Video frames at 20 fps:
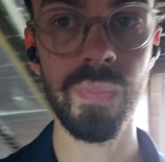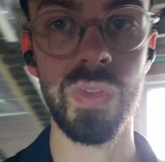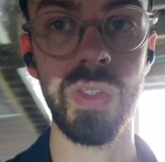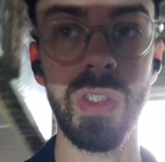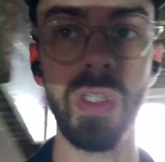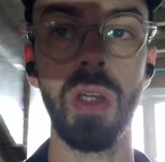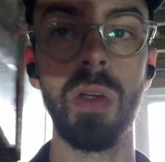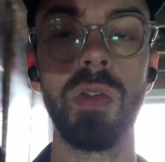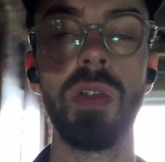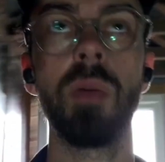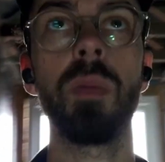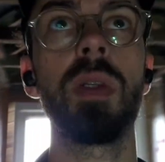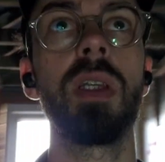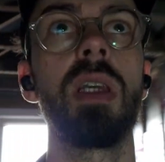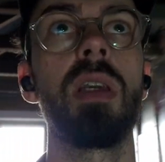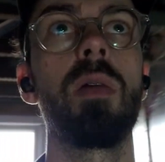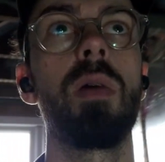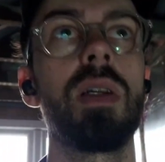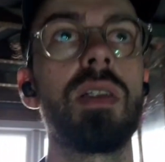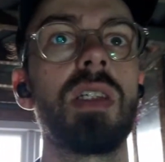you know, somebody
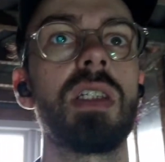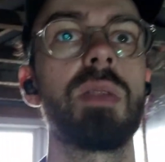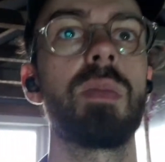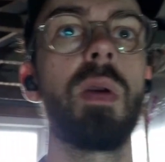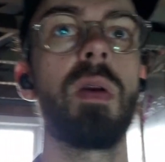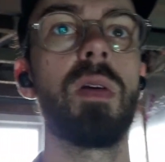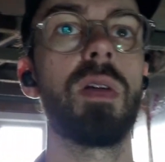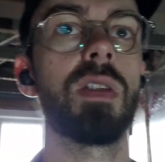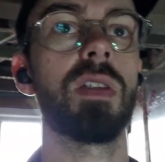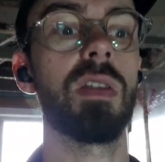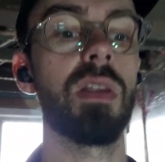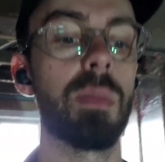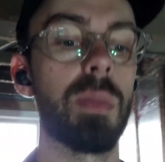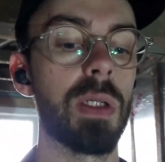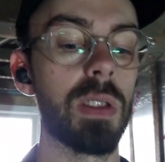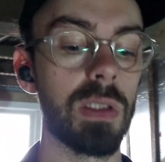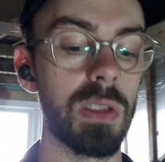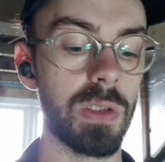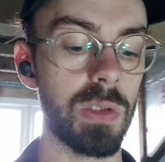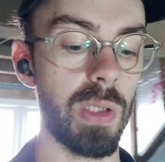who has experience of the
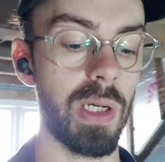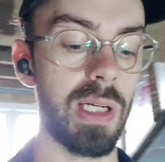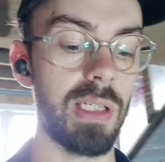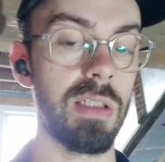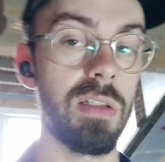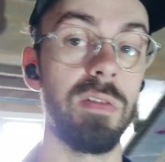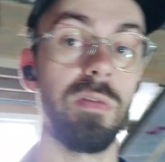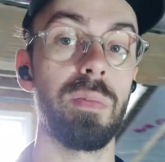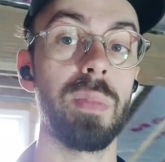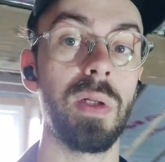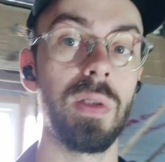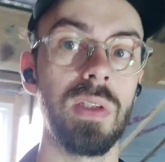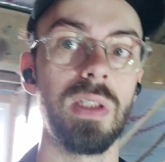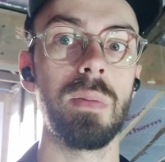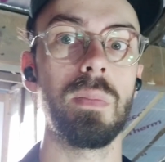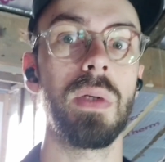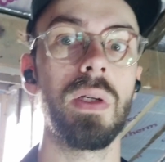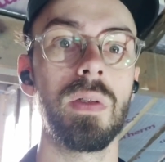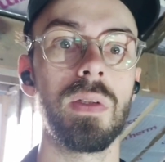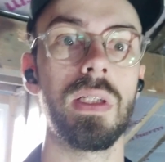building trade and of
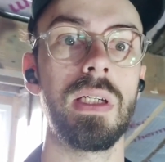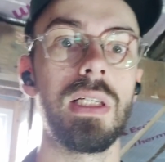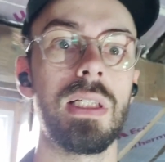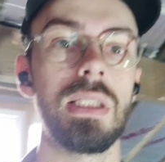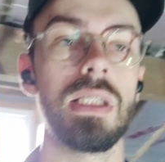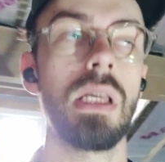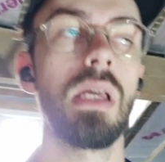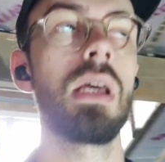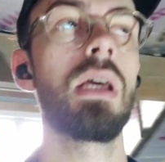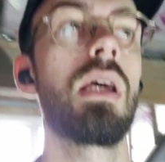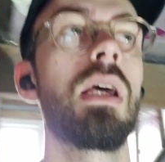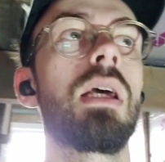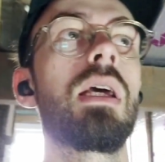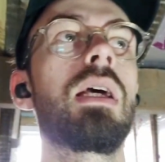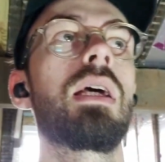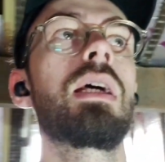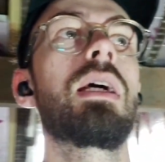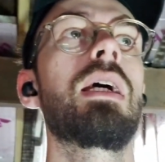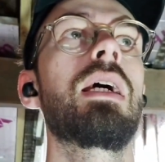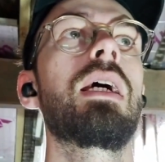building buildings
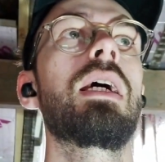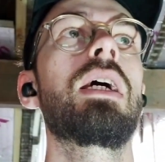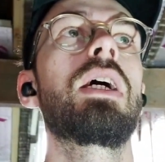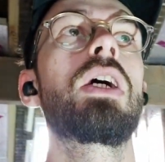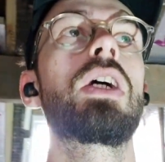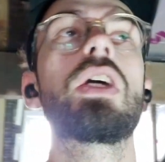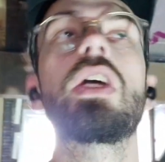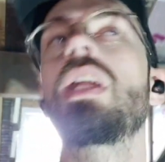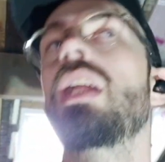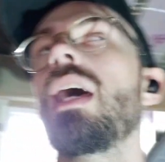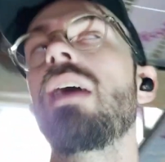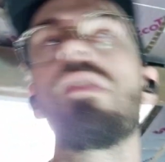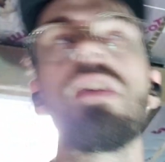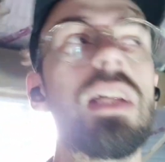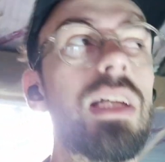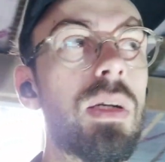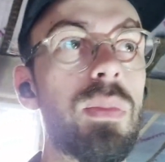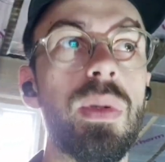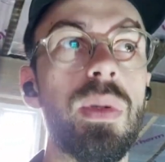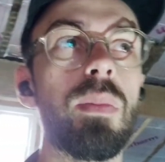can have a
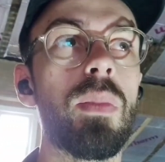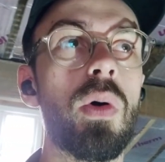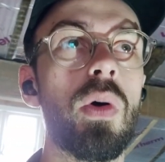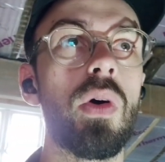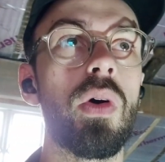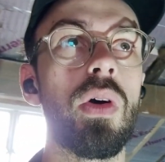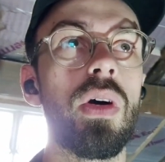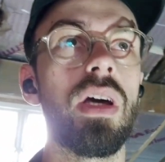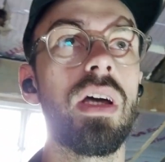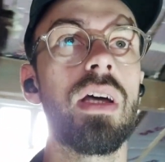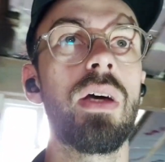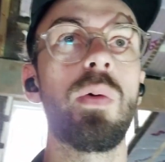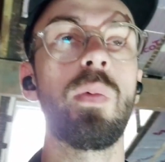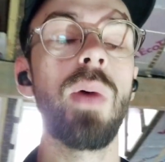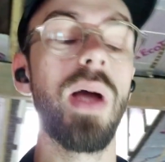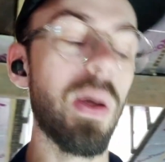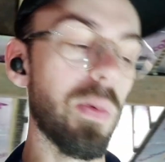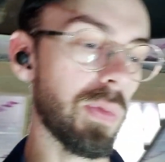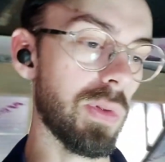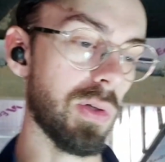little bit more
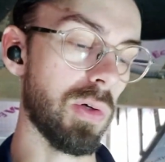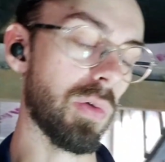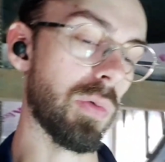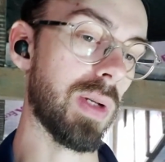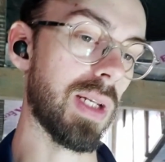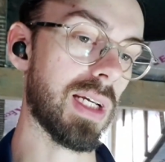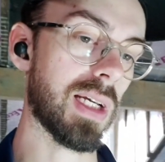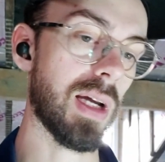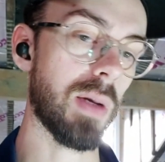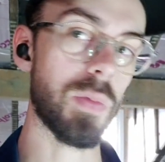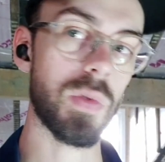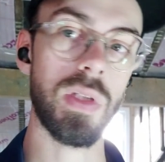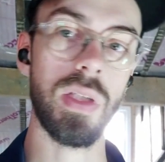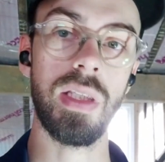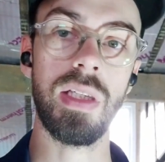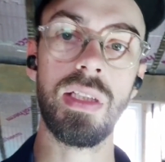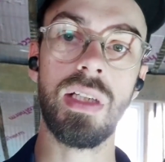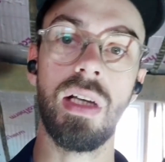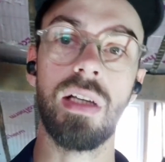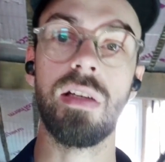wherewithal when it comes to
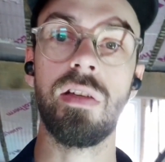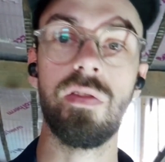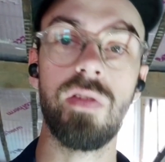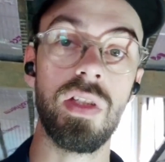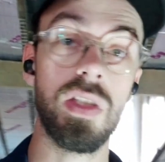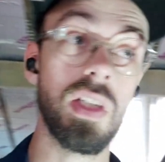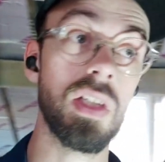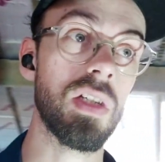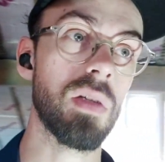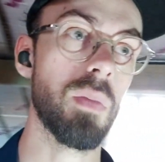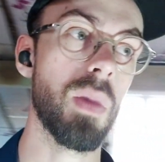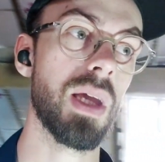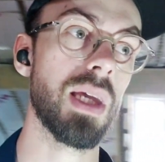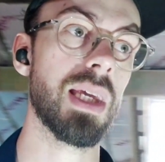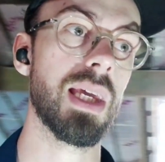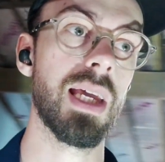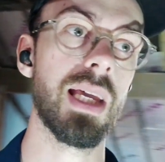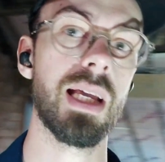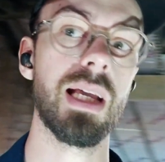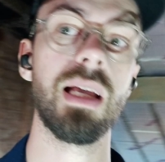this kind of decision
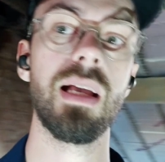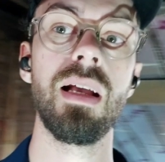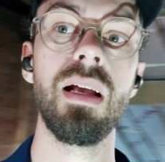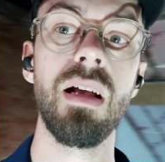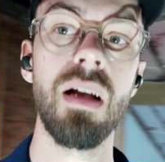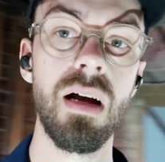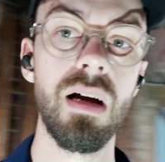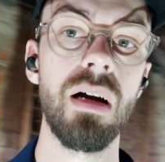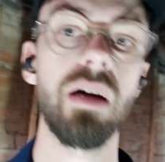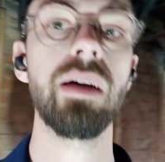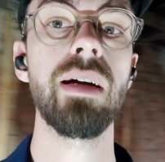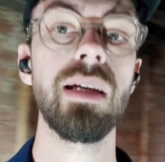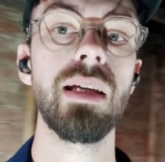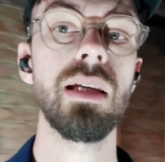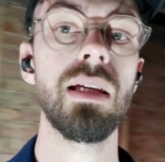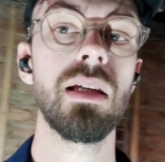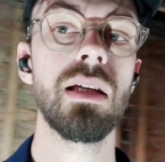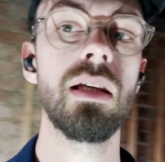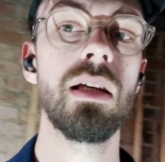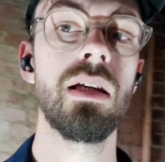making.
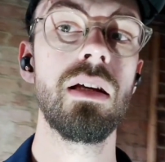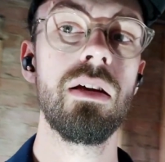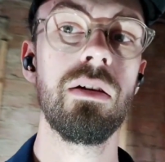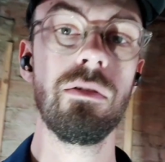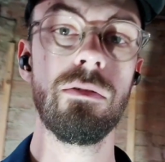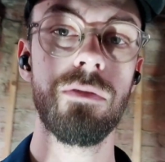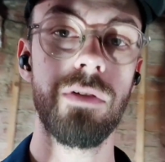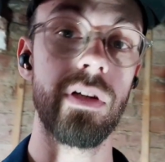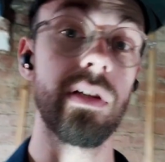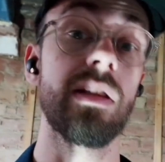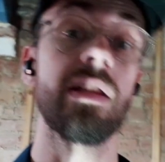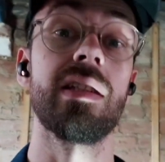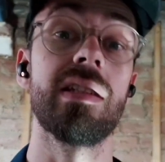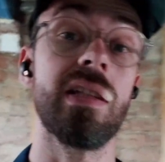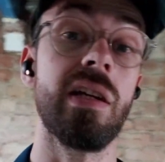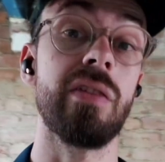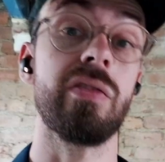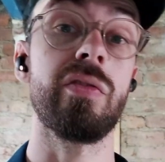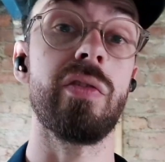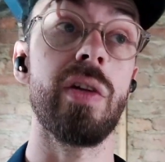I find this
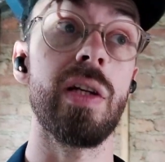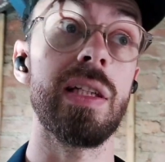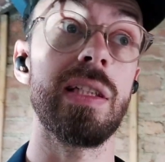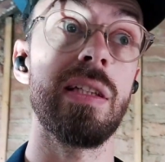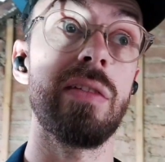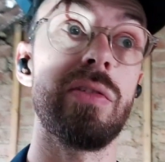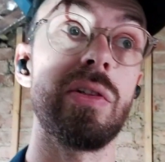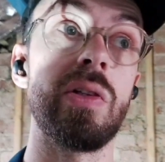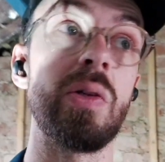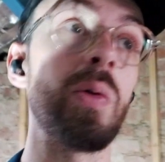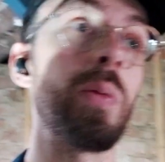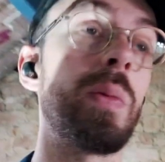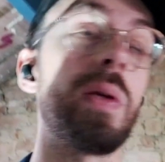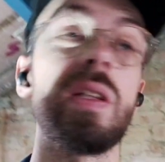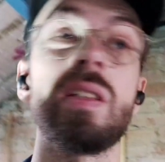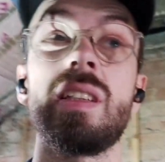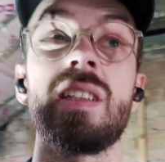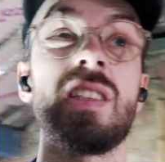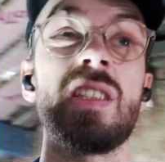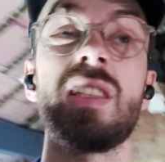stuff really difficult
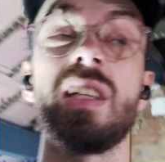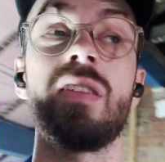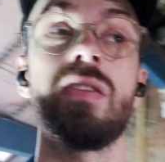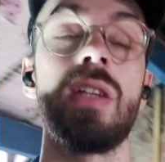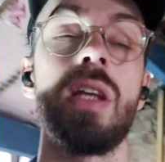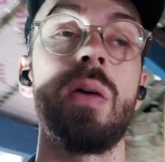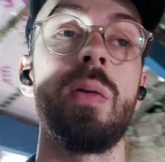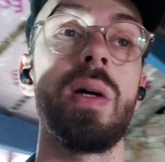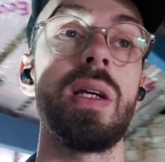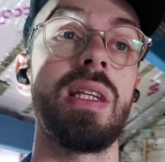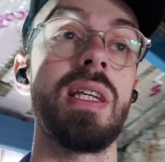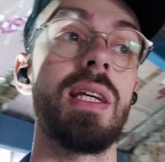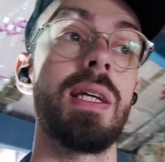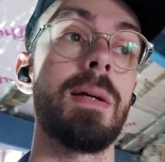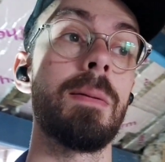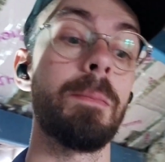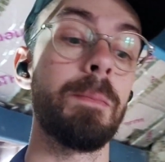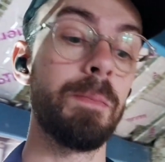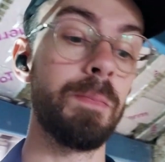because I just have no idea.